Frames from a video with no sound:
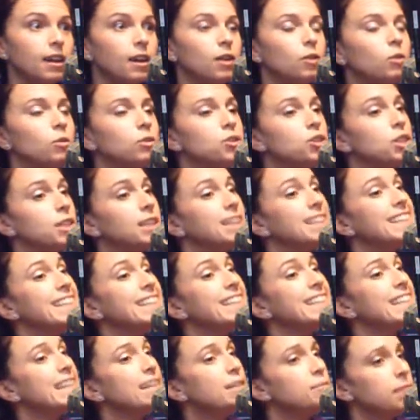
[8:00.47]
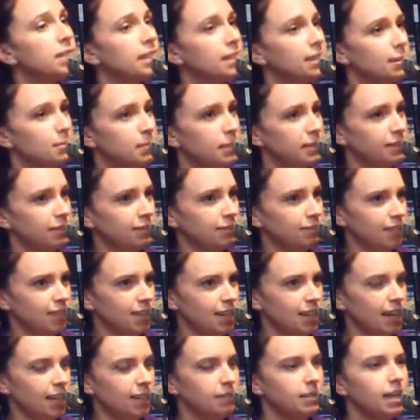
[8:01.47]
Mm-hmm. Is she going to need me in the middle of the
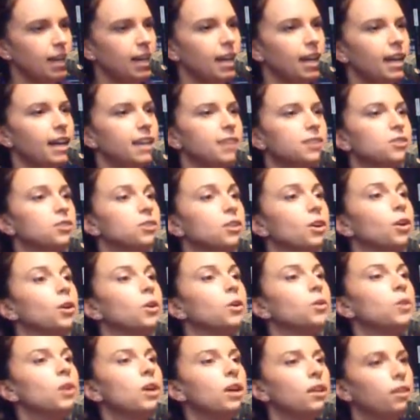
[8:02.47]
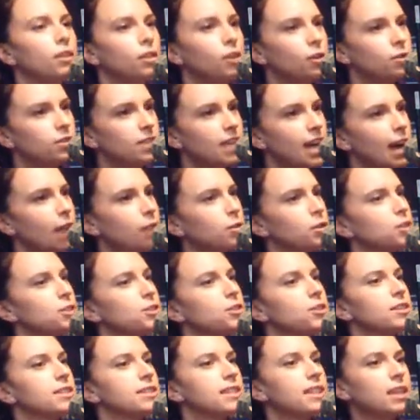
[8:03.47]
night? Right. And so those hours
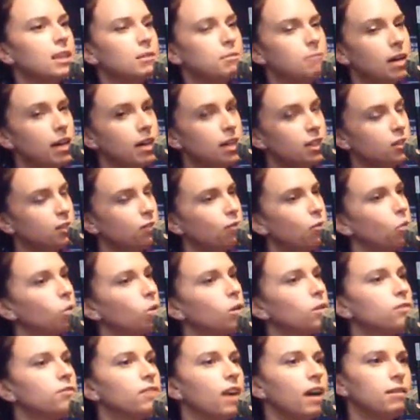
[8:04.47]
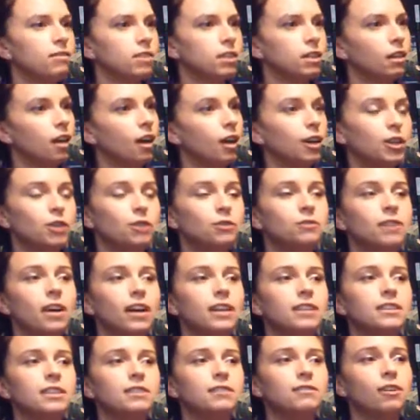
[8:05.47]
start ticking by. It's 4 or 5 o'clock. You
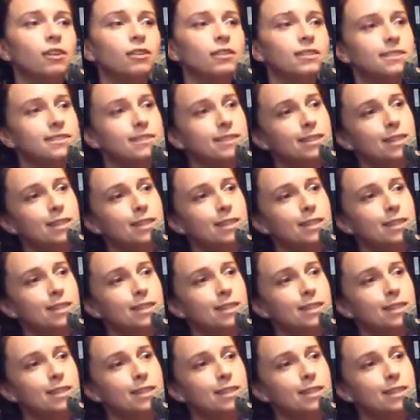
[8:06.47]
finally fall